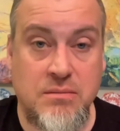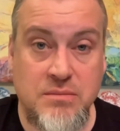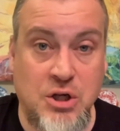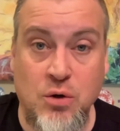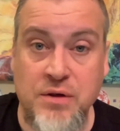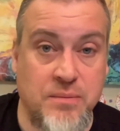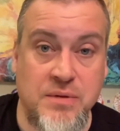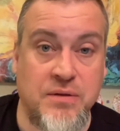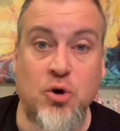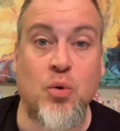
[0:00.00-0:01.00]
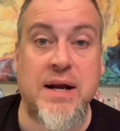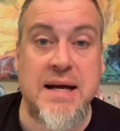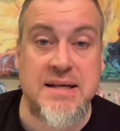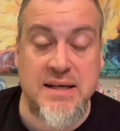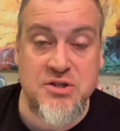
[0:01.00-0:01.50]
you know, the, the great
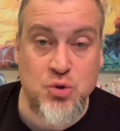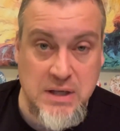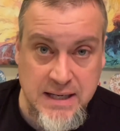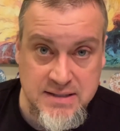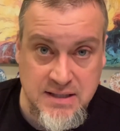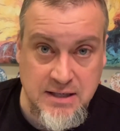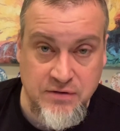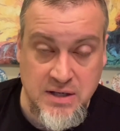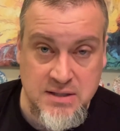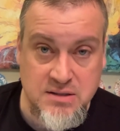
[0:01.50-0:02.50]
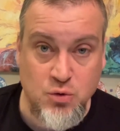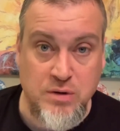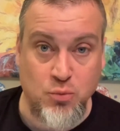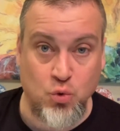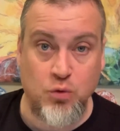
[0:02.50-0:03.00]
ideas you guys had given us to
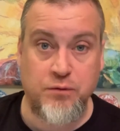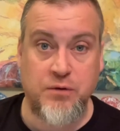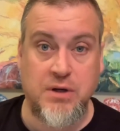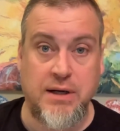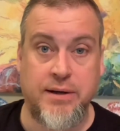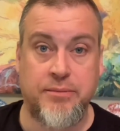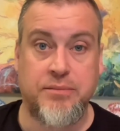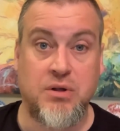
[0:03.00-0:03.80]
remove um,